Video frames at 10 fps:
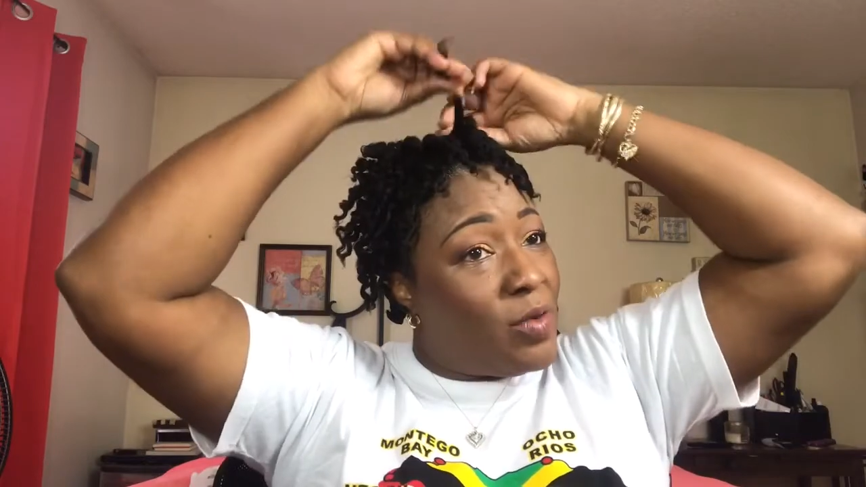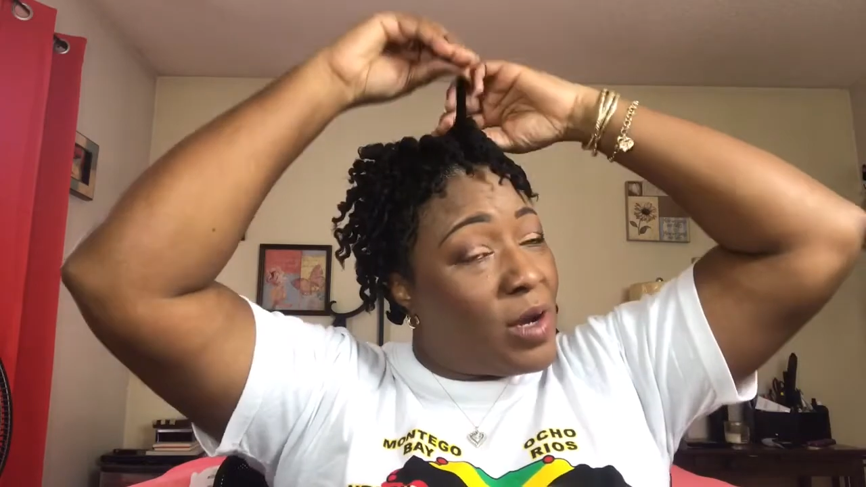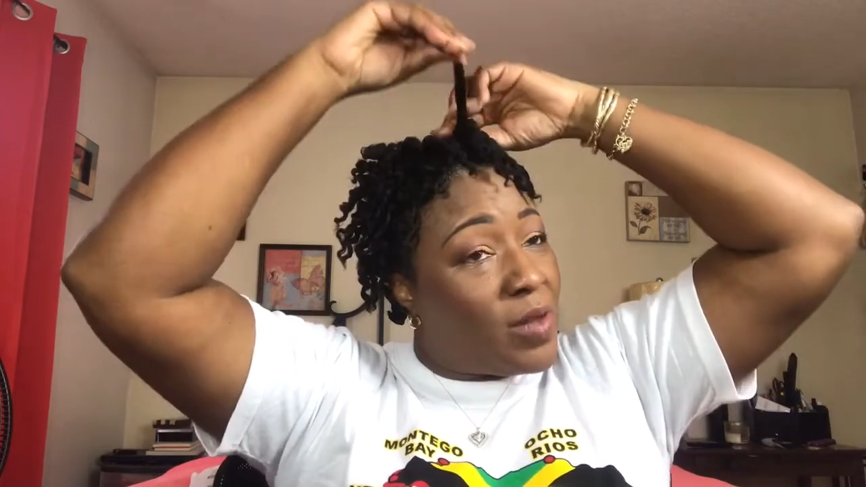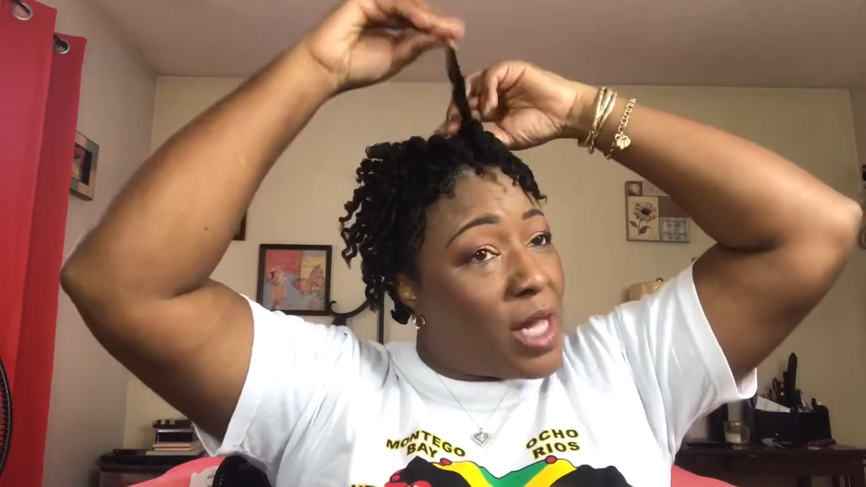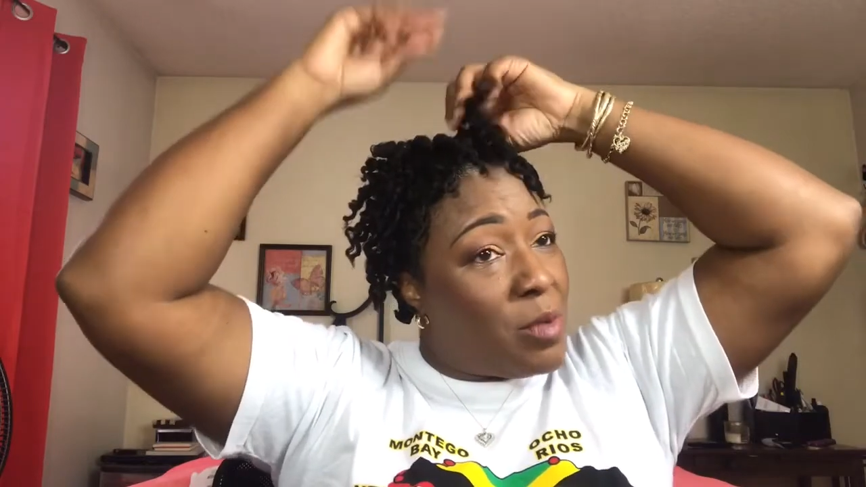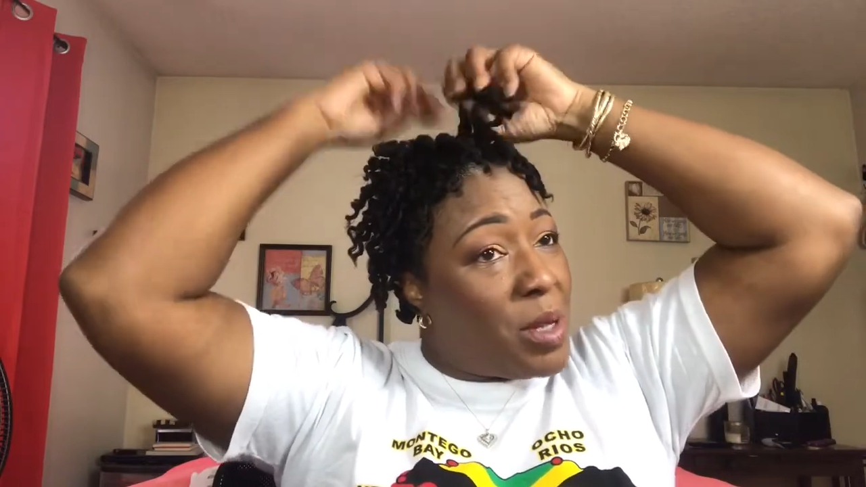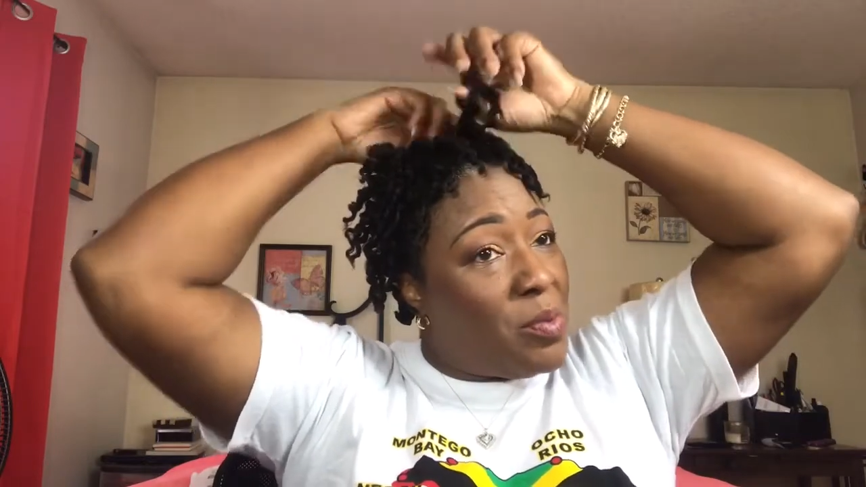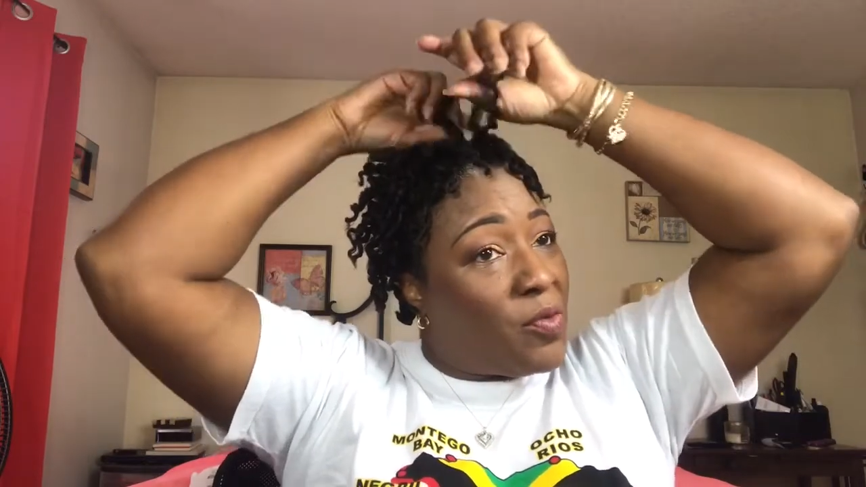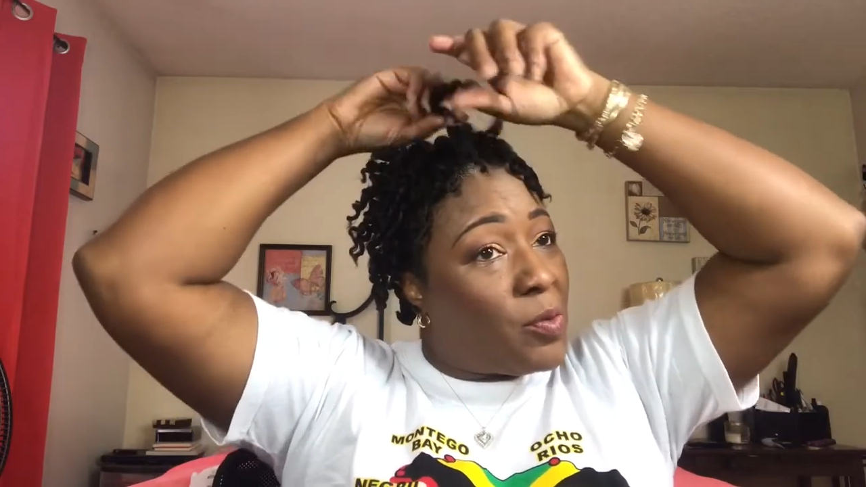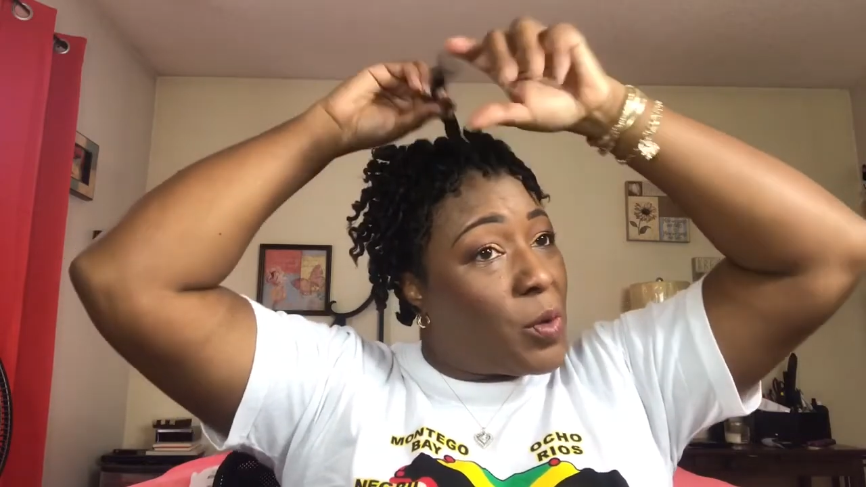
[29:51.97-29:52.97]
We have a lot of
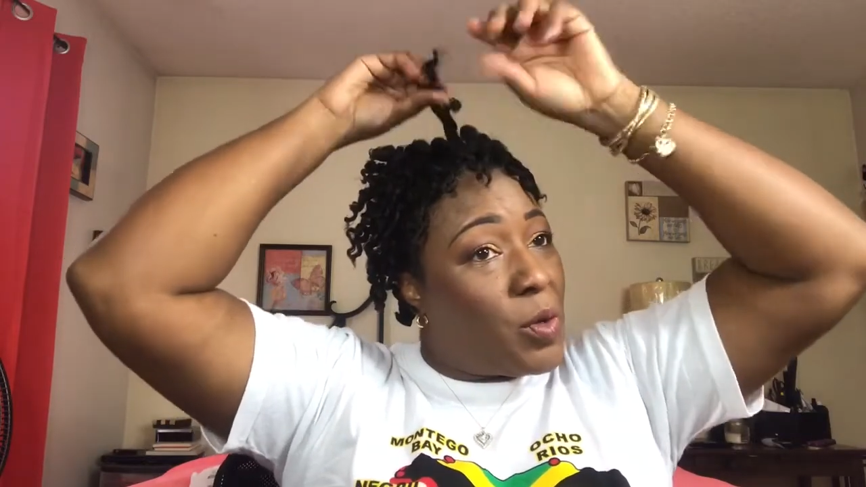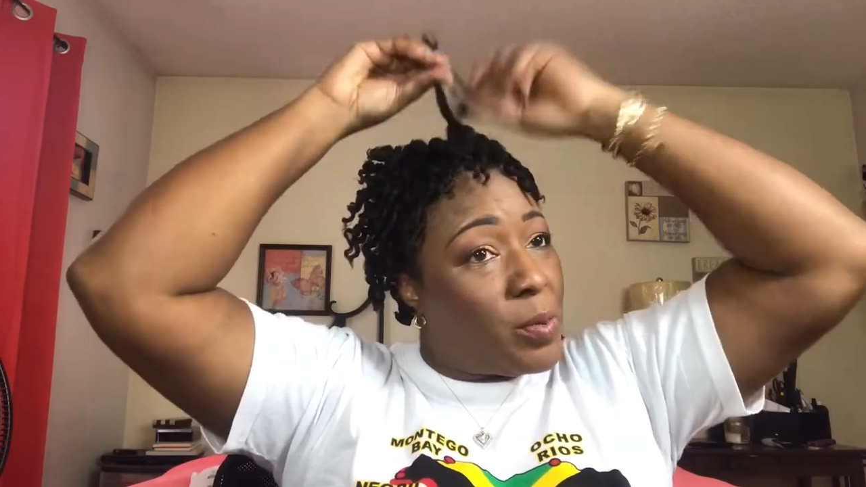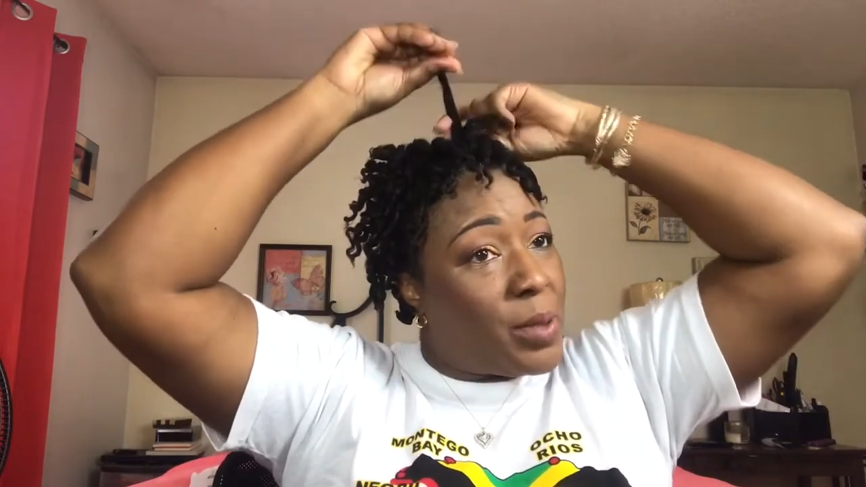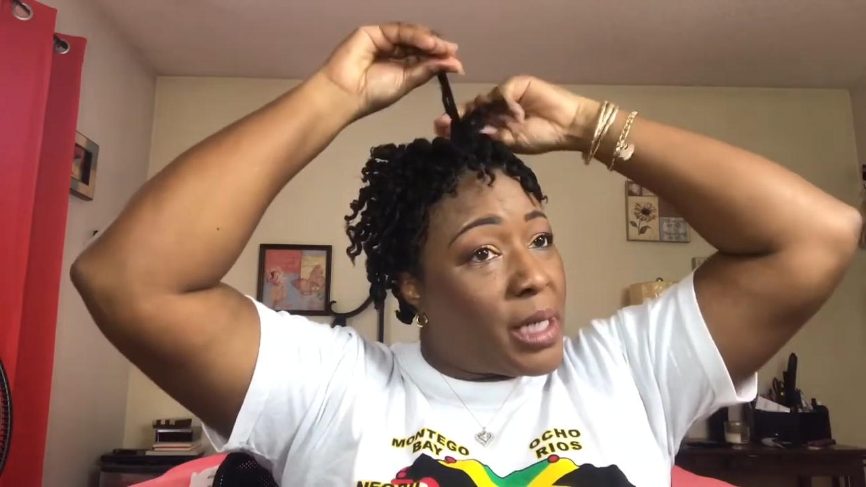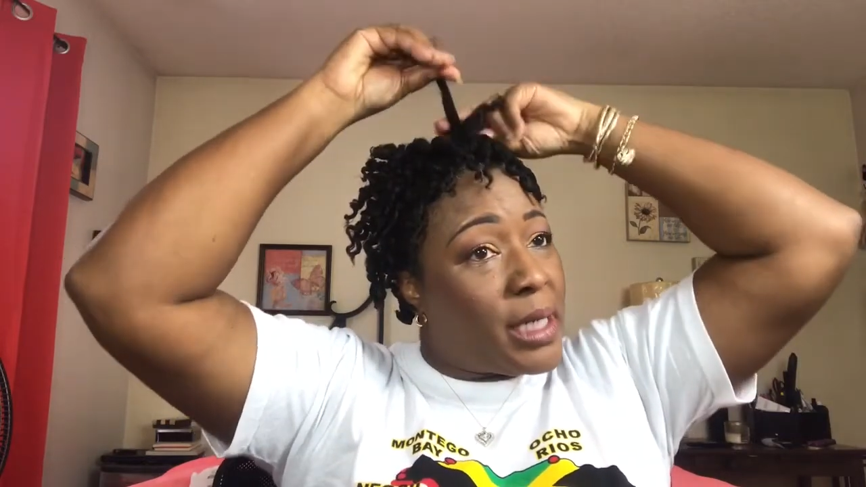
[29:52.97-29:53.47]
people from corporate